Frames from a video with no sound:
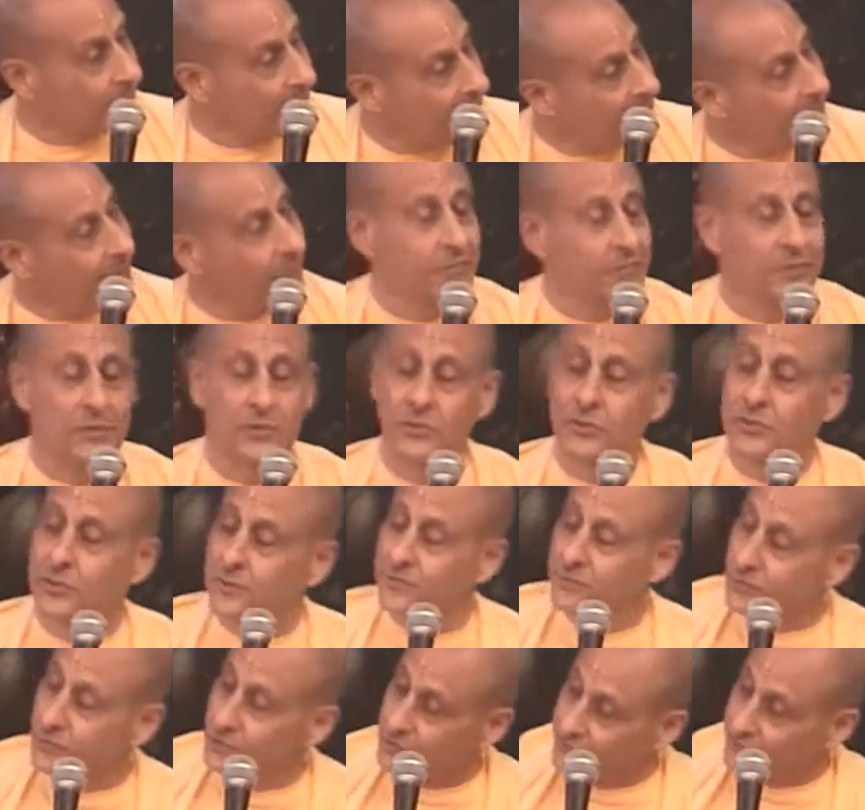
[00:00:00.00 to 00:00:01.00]
half the
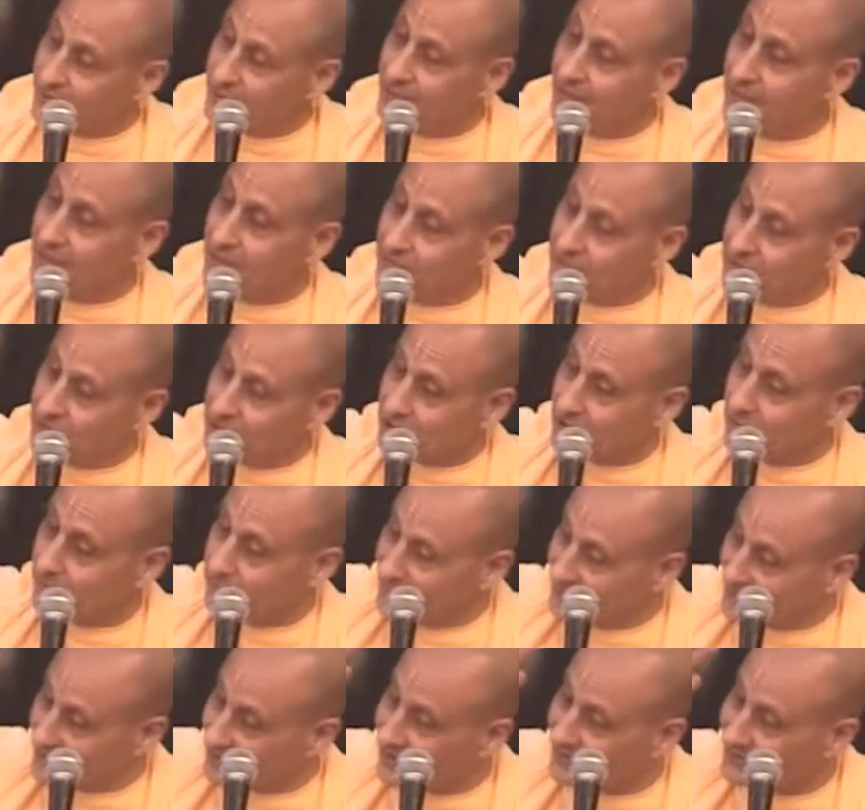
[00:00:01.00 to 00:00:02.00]
universe, with the other
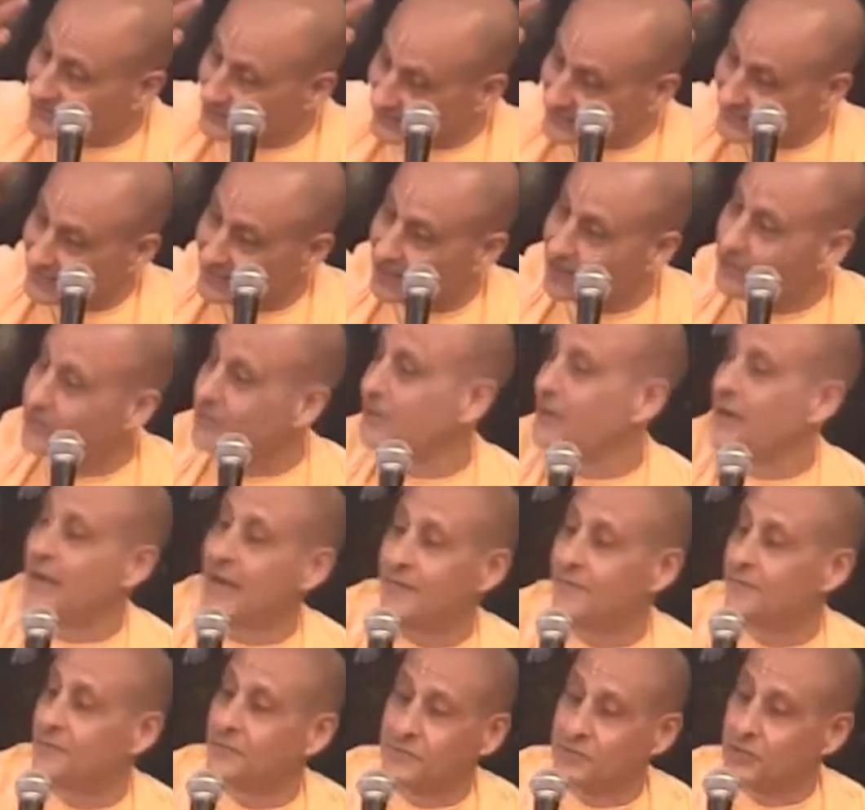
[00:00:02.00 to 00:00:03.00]
step he covered the other
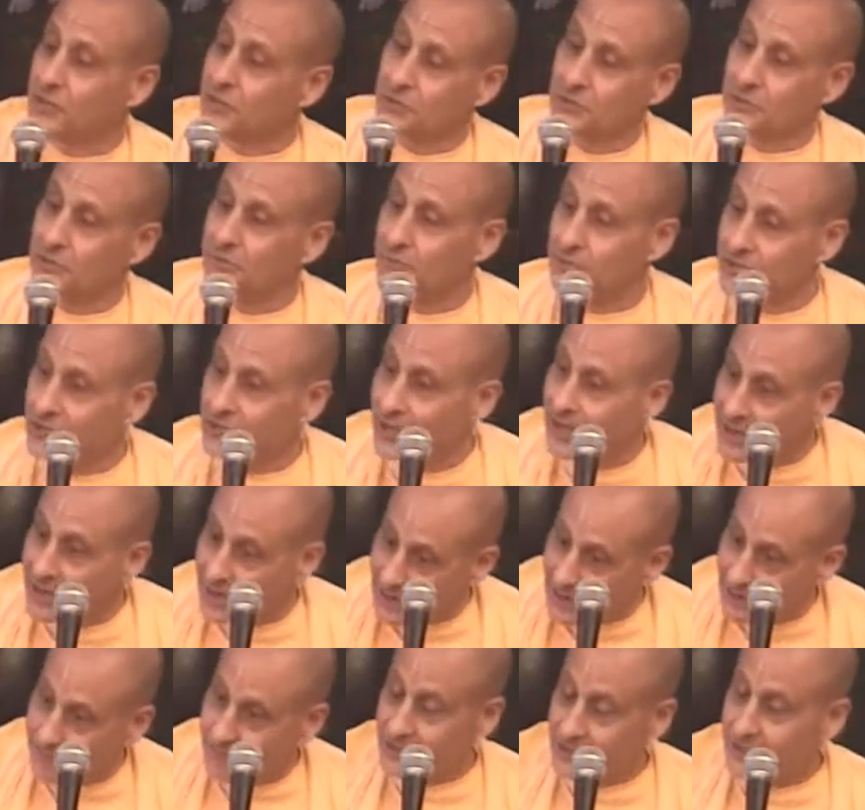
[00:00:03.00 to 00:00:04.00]
half of the universe,
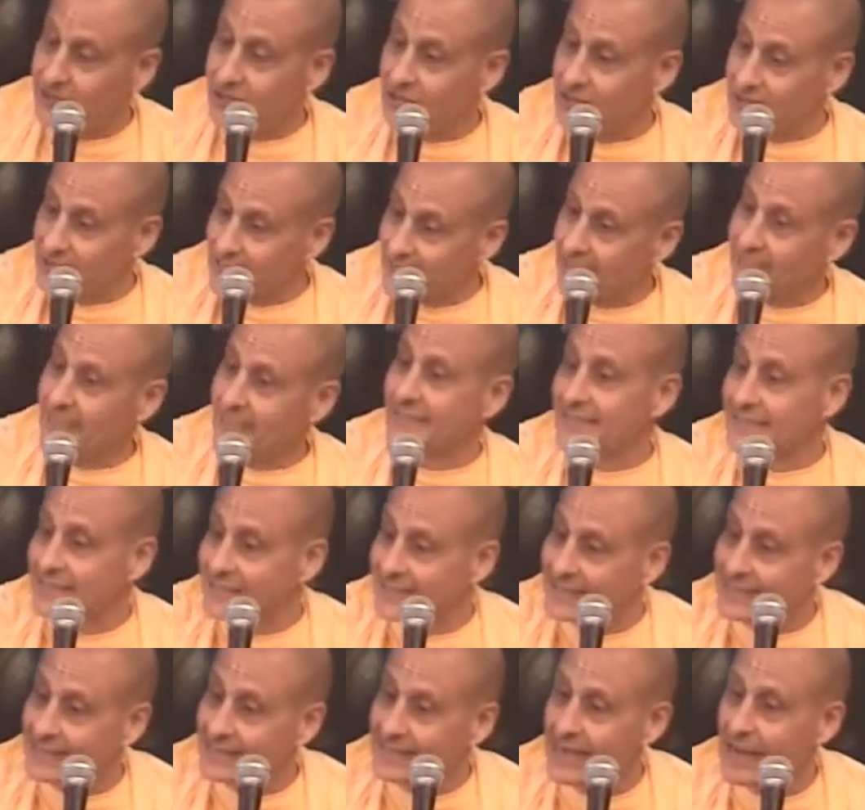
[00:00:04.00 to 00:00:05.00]
and with his second
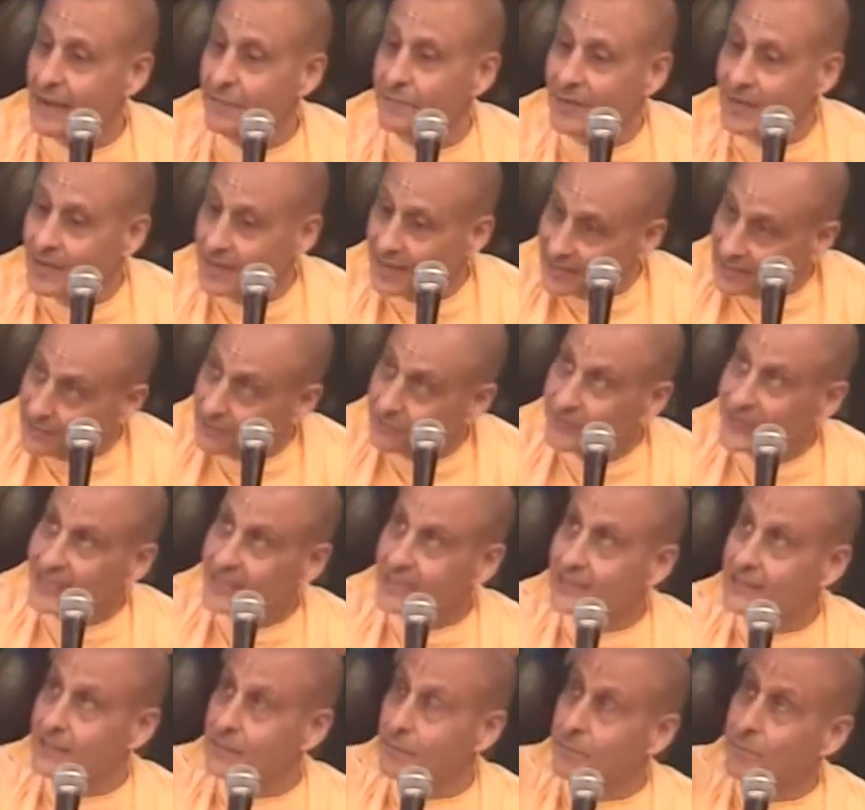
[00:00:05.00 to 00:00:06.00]
step he
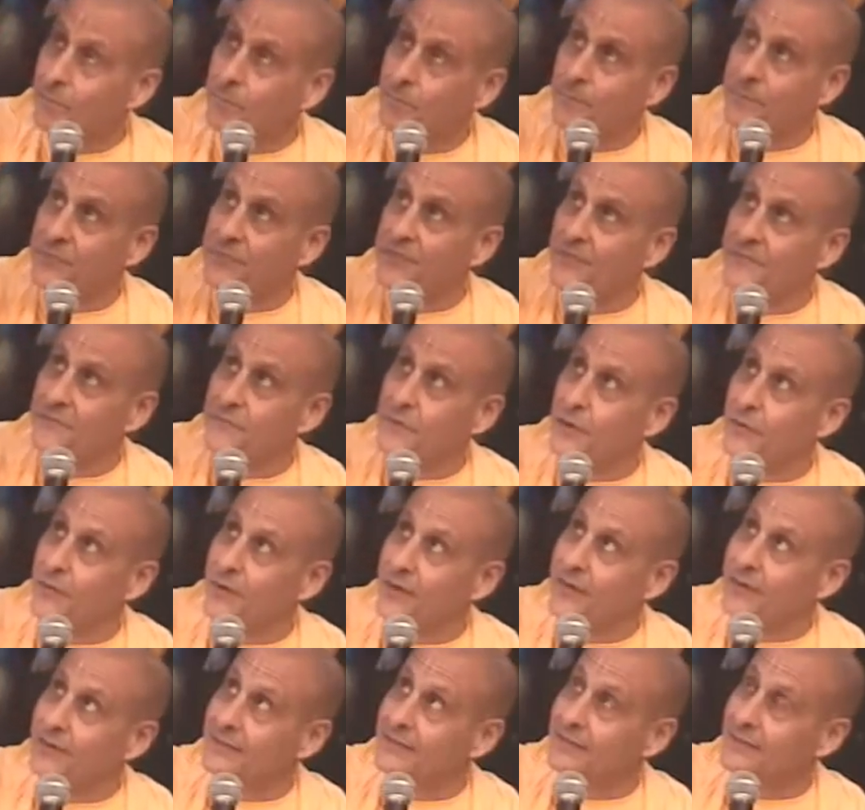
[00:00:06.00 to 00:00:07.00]
reached the
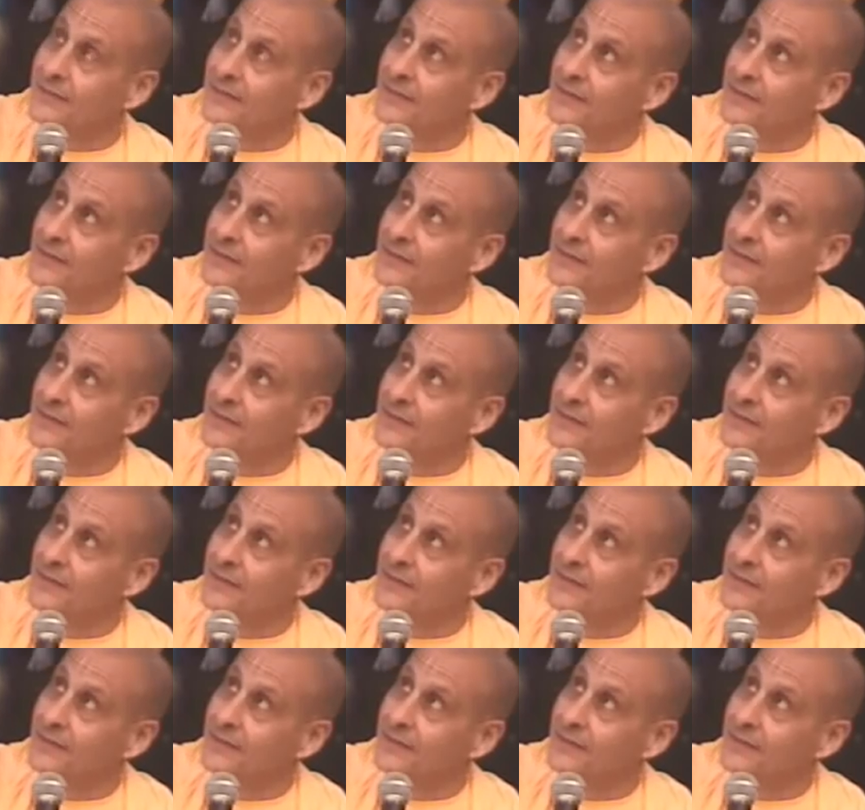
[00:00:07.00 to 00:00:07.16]
very